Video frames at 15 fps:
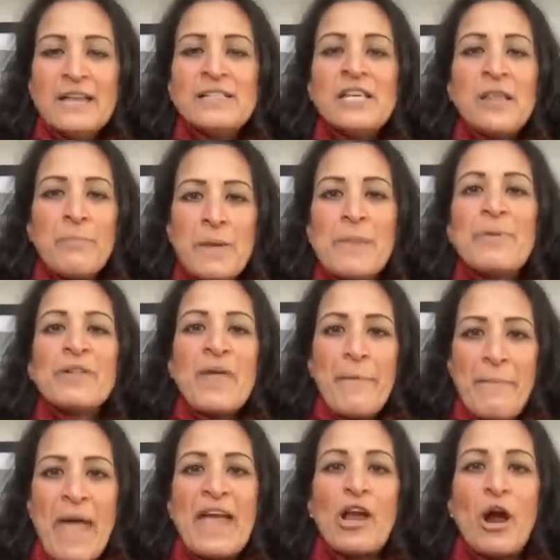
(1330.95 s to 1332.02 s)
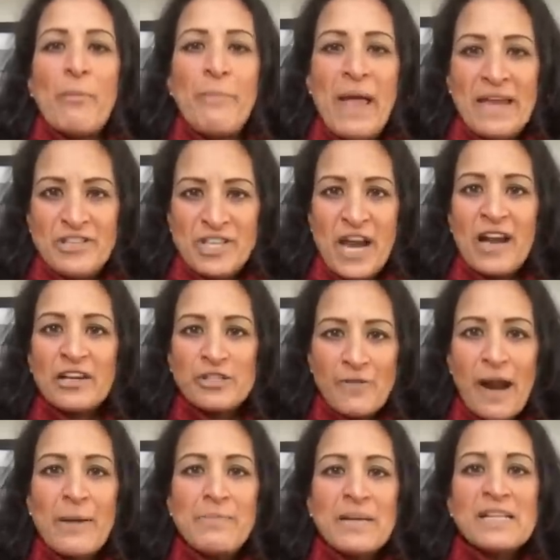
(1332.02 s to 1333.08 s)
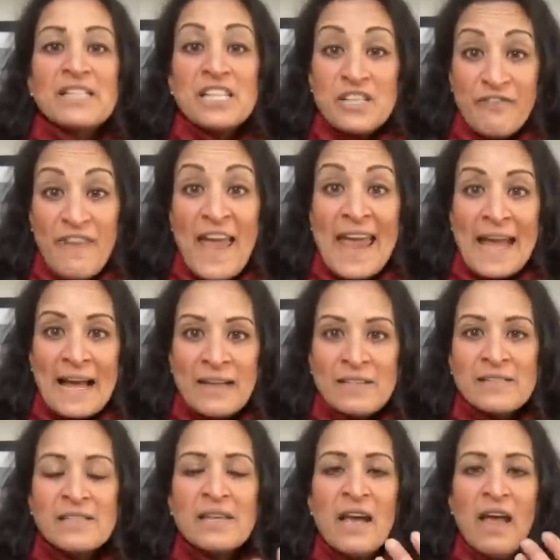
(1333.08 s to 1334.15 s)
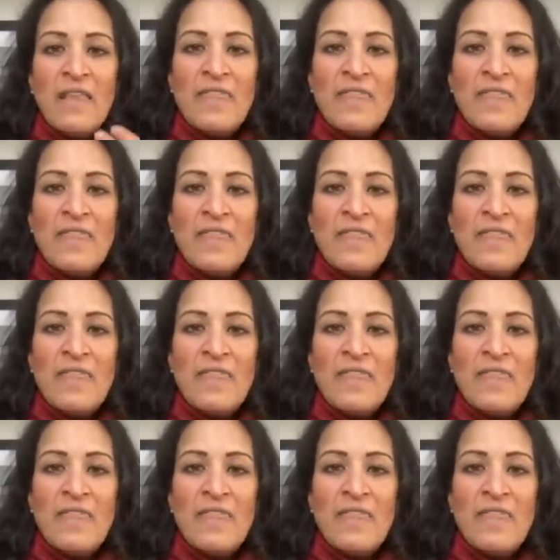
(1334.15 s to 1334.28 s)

to the people that pay our paychecks, right? Because it's fans